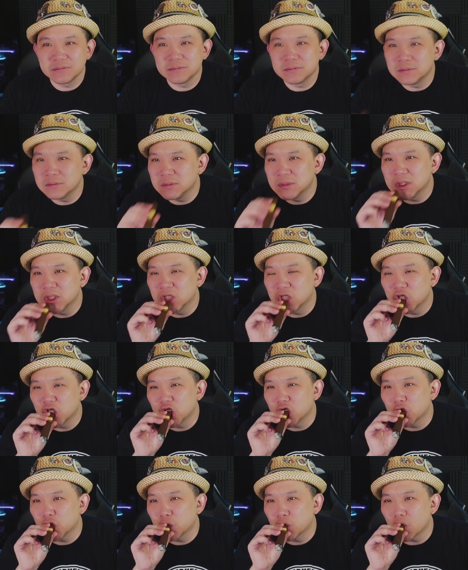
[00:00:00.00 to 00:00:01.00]

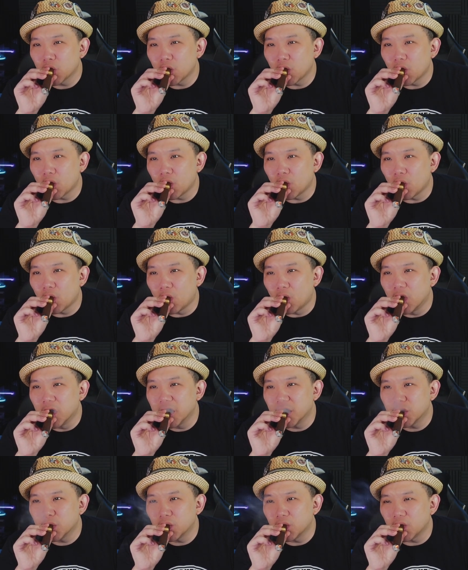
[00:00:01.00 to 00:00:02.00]

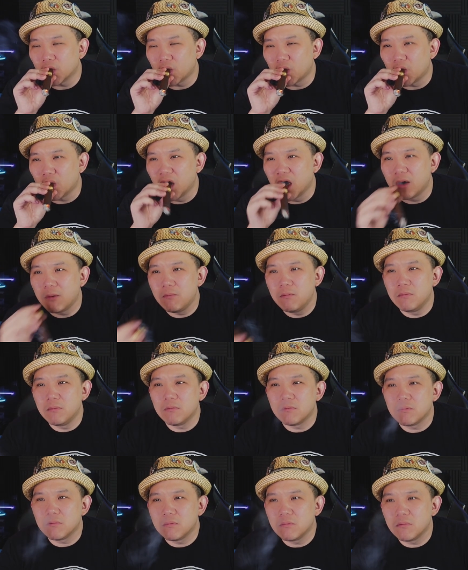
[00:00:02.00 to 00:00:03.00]

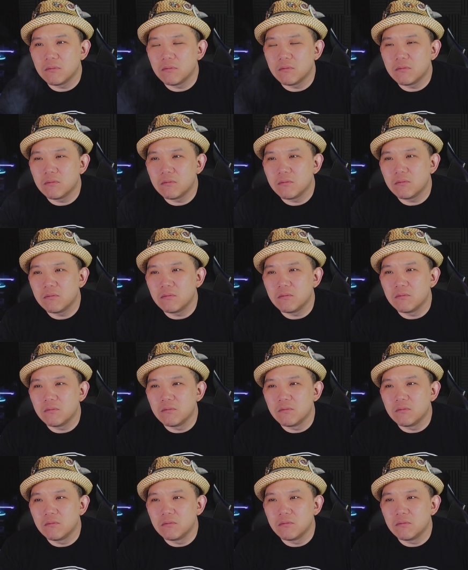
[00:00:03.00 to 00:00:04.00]

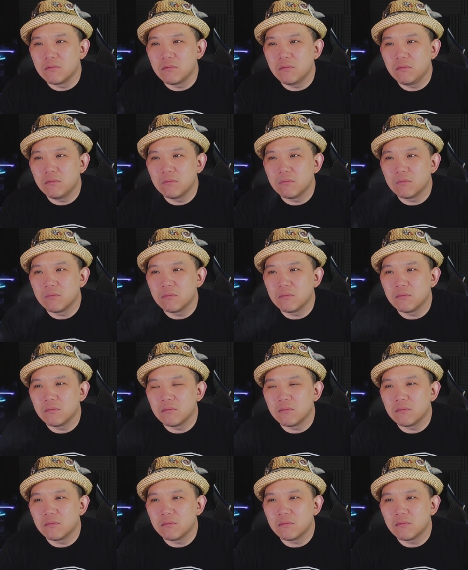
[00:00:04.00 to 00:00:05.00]

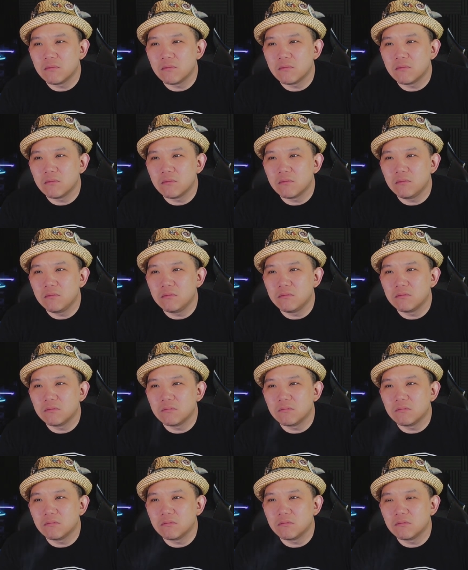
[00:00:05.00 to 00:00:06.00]

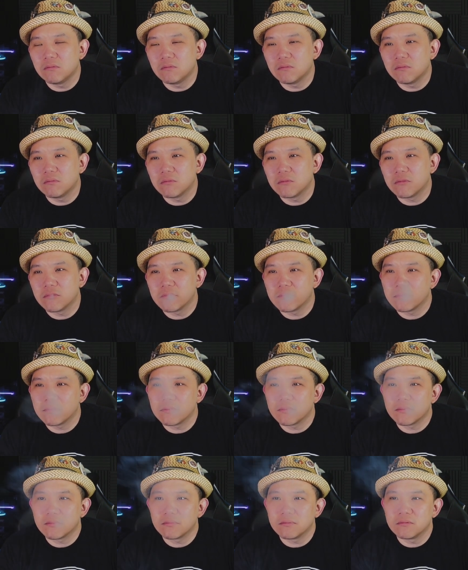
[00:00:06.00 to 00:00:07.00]

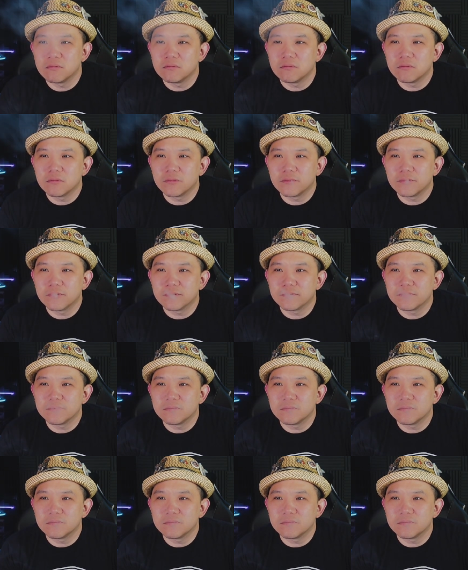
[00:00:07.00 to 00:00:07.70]
(no one is talking)